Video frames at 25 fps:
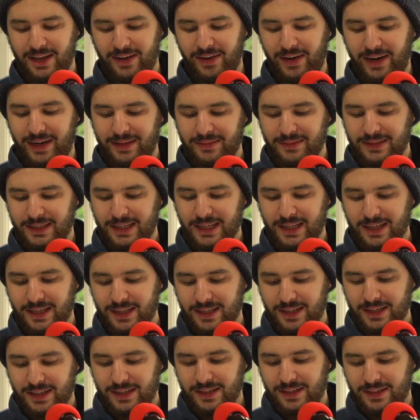All right.
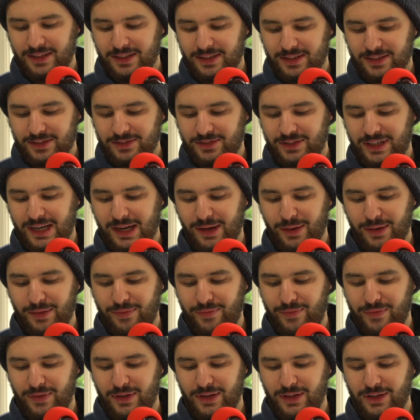So now
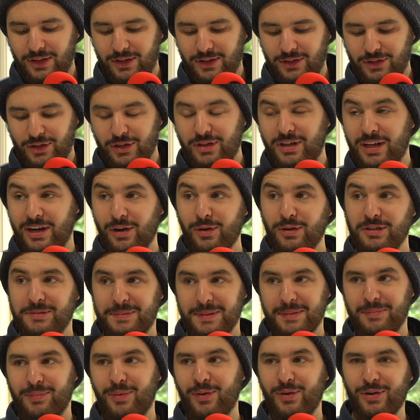if you can always
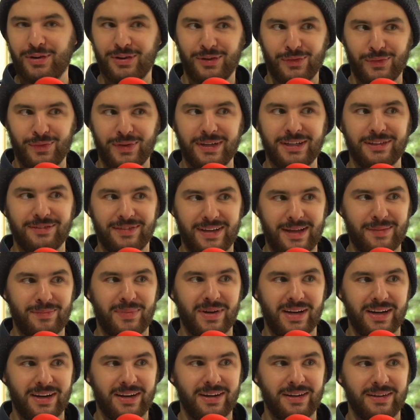be born a real
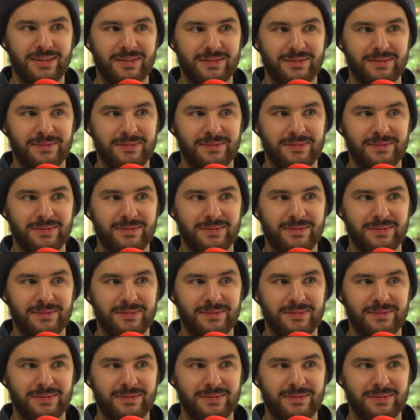vampire.